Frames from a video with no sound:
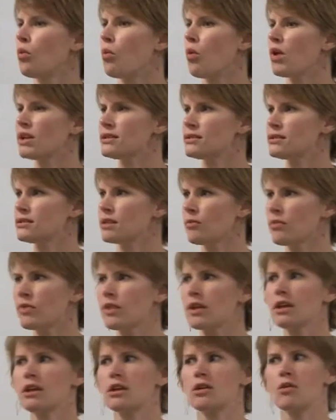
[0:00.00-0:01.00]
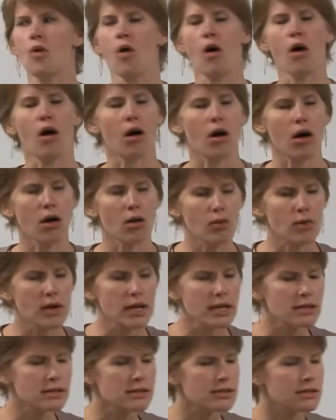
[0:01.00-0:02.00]
What's something you
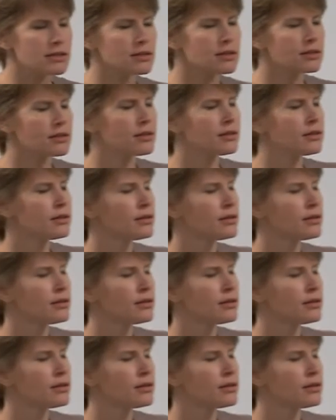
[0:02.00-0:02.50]
always,